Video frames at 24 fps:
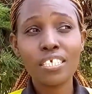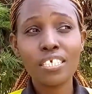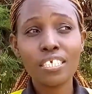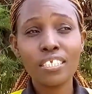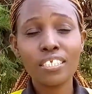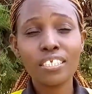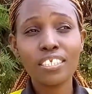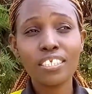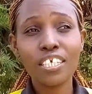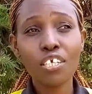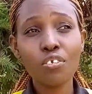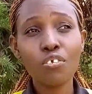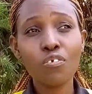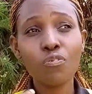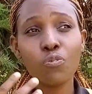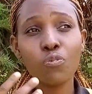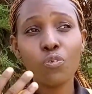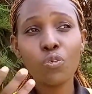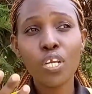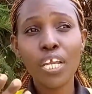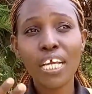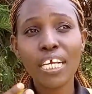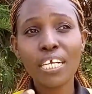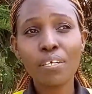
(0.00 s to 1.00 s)
instead of
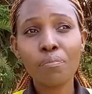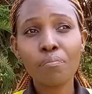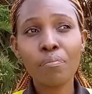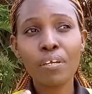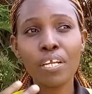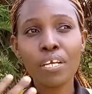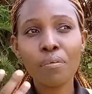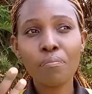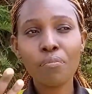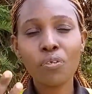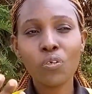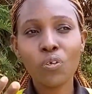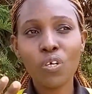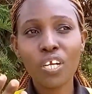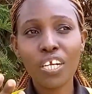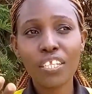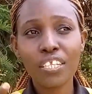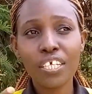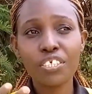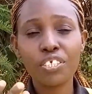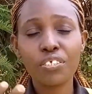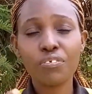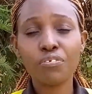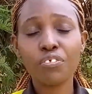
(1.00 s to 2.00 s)
you like blaming or
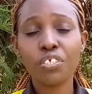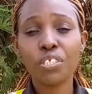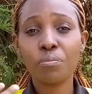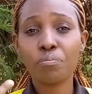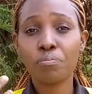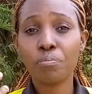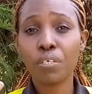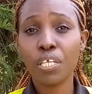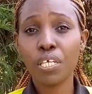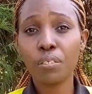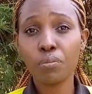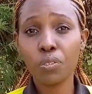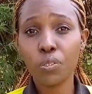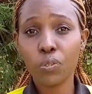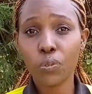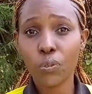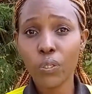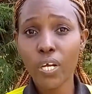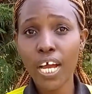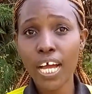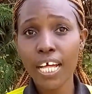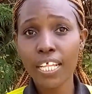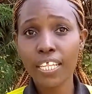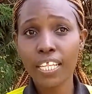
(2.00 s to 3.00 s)
rather shifting blames to
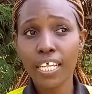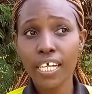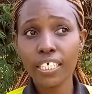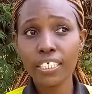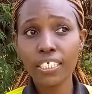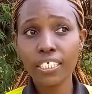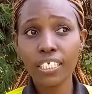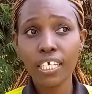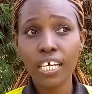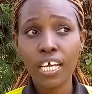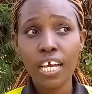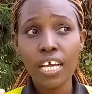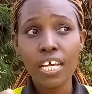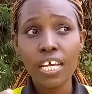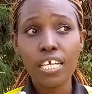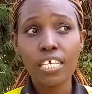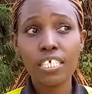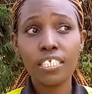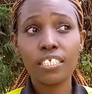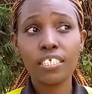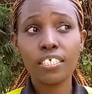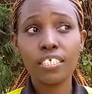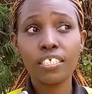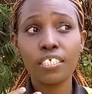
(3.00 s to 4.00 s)
others,
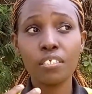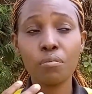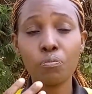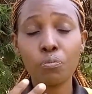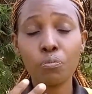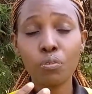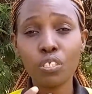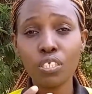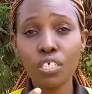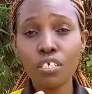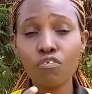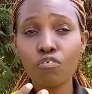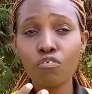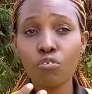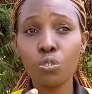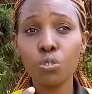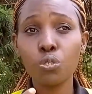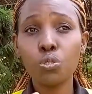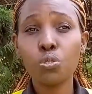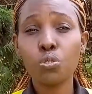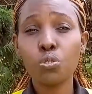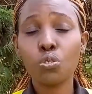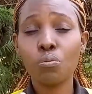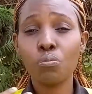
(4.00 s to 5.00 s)
it is important for
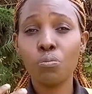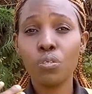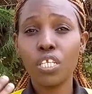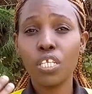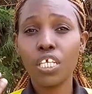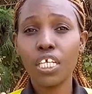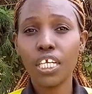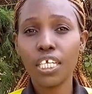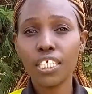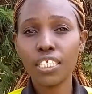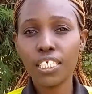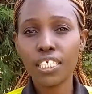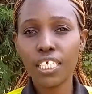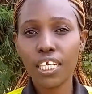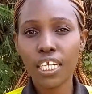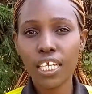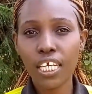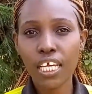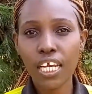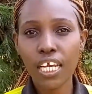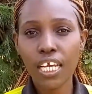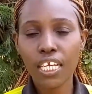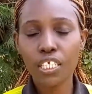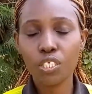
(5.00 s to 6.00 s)
you to communicate
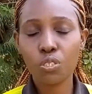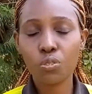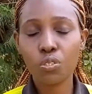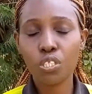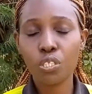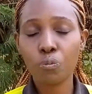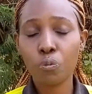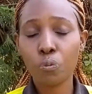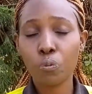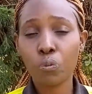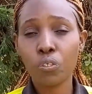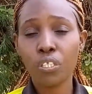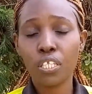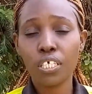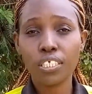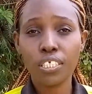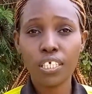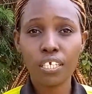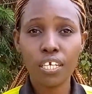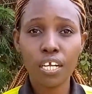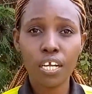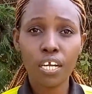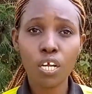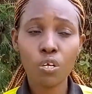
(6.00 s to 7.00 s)
clearly to the people
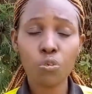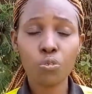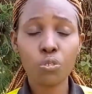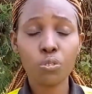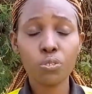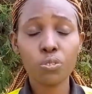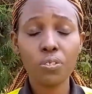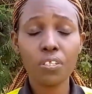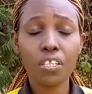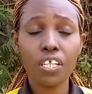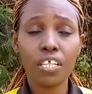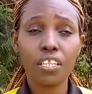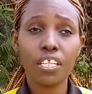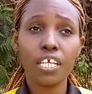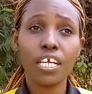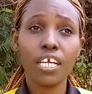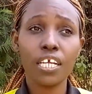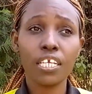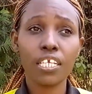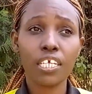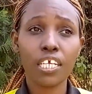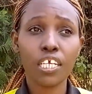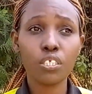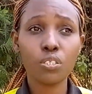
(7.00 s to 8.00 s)
that are around you, so that they
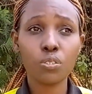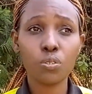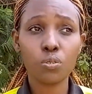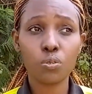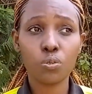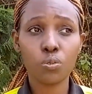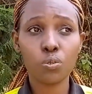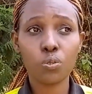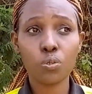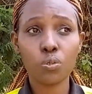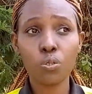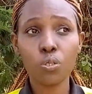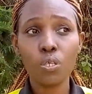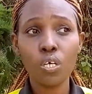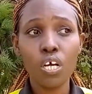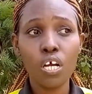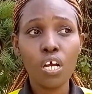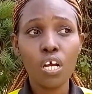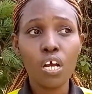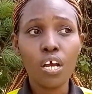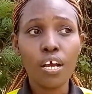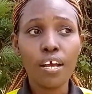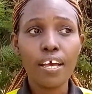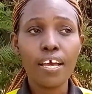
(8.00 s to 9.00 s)
can get to know
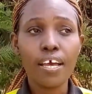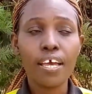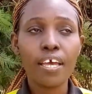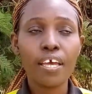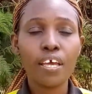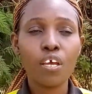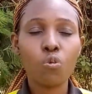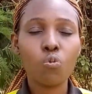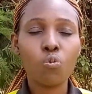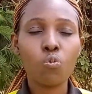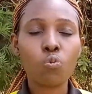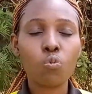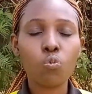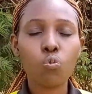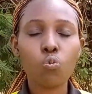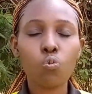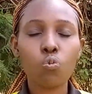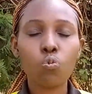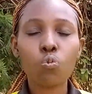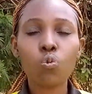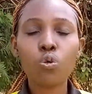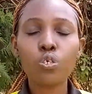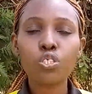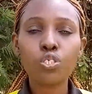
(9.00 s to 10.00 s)

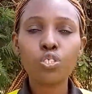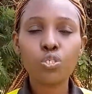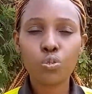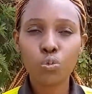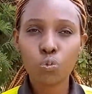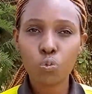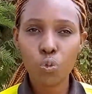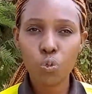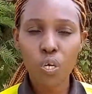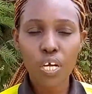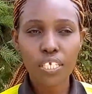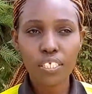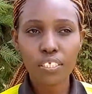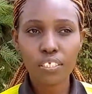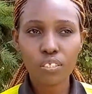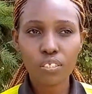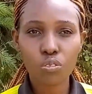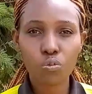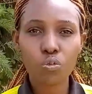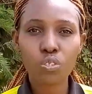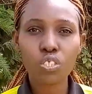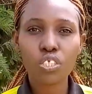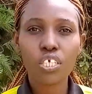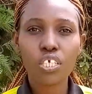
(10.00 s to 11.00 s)
what you want,
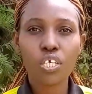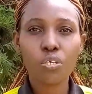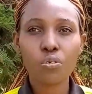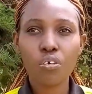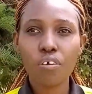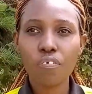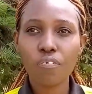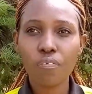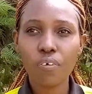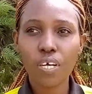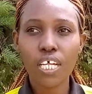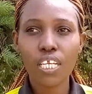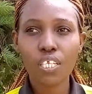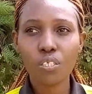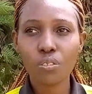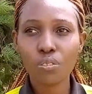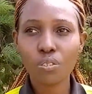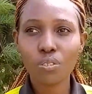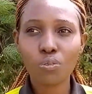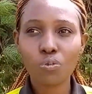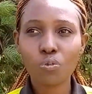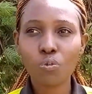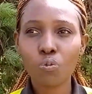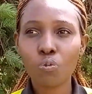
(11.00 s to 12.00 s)
what are your
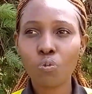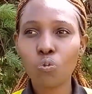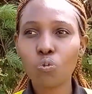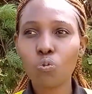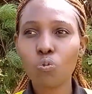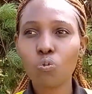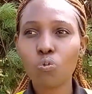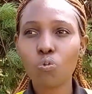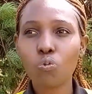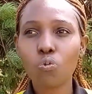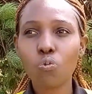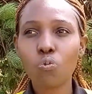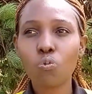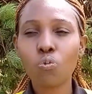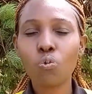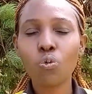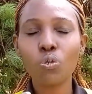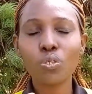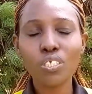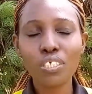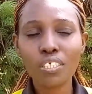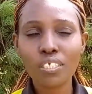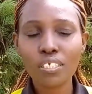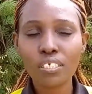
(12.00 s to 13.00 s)
values,
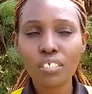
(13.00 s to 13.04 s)
what